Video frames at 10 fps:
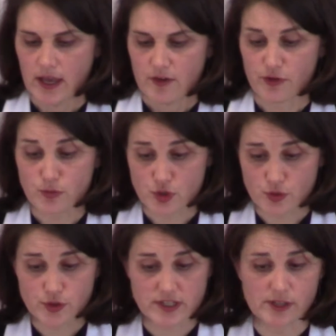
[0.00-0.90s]
From
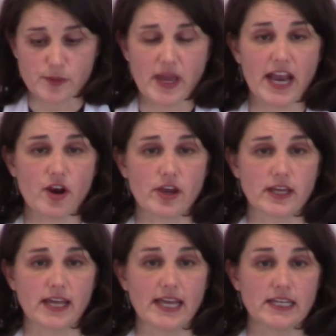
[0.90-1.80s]
Jerusalem,
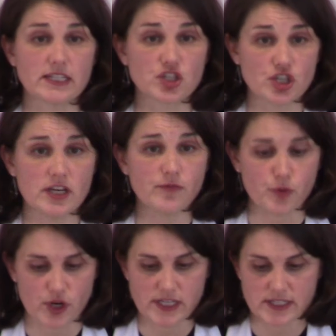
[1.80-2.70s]
Herod and his chief
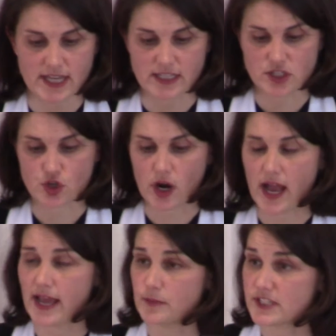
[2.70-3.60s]
priests and
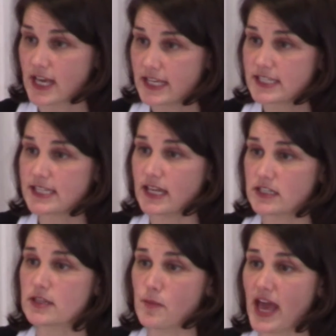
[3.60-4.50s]
scribes
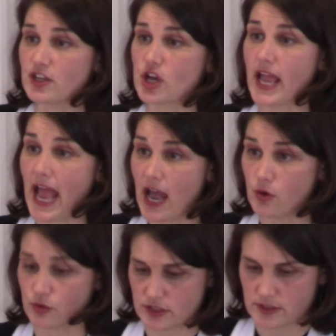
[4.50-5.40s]
sent the Magi
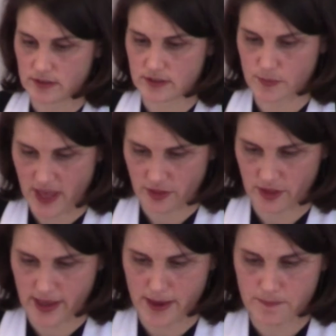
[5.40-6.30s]
out to
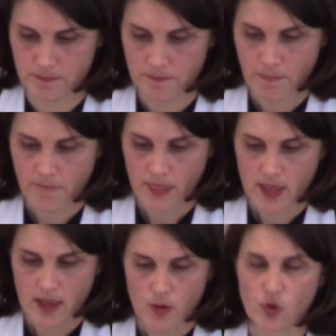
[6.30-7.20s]
Bethlehem.
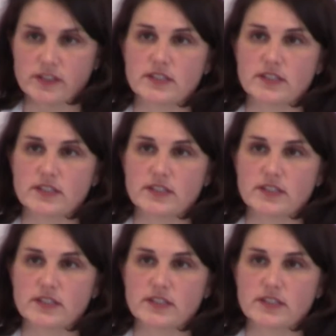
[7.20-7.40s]
Once